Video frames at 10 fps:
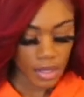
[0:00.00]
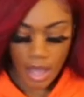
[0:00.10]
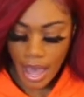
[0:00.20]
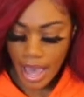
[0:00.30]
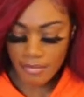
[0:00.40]

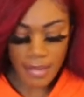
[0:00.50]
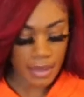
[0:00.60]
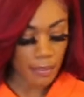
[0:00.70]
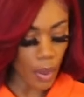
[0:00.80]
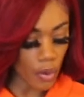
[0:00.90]
I have
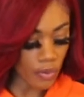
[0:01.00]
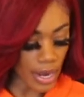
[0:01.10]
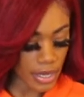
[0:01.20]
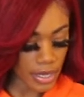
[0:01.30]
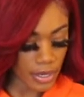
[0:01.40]
my bowl
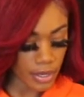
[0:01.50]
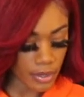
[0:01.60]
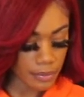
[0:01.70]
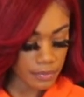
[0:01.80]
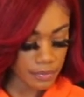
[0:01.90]
right
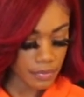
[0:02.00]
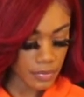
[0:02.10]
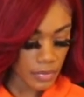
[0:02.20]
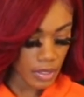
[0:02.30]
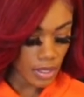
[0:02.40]
here,
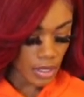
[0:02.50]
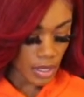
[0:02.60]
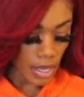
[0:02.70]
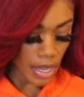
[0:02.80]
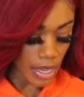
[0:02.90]

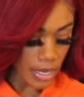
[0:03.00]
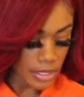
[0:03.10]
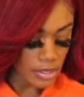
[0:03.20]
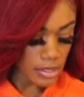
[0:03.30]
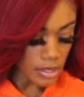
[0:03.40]

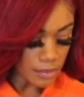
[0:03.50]
and